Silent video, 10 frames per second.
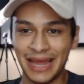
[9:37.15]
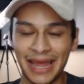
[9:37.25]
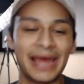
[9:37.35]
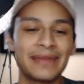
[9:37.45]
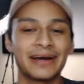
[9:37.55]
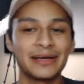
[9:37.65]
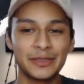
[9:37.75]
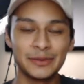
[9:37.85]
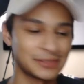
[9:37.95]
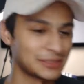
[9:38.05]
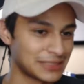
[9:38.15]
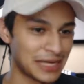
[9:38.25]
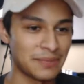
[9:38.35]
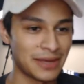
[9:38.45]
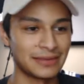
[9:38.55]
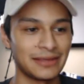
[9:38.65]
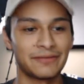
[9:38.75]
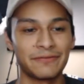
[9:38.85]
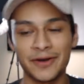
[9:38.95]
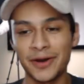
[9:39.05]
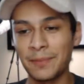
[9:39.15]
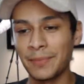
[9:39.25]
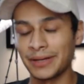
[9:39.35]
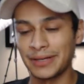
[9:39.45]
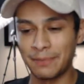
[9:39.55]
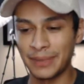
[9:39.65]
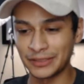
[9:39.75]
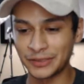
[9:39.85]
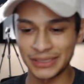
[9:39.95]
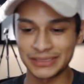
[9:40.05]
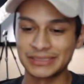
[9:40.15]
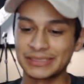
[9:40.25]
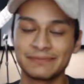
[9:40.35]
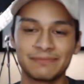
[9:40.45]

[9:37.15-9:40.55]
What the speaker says: and I use the same method from Pinterest.